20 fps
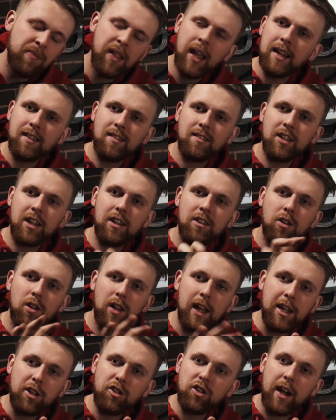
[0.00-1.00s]
a single
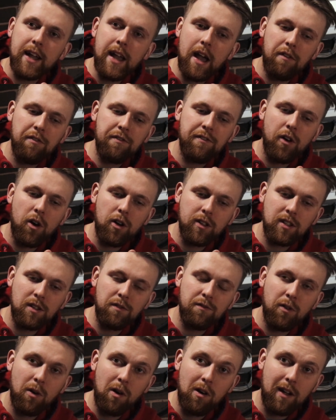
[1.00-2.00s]

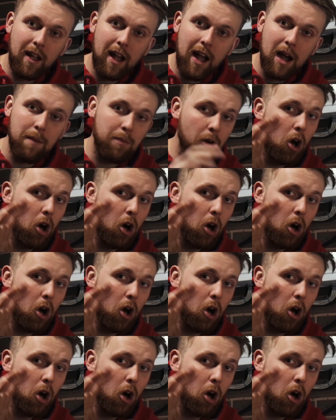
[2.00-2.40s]
HIF44 carb,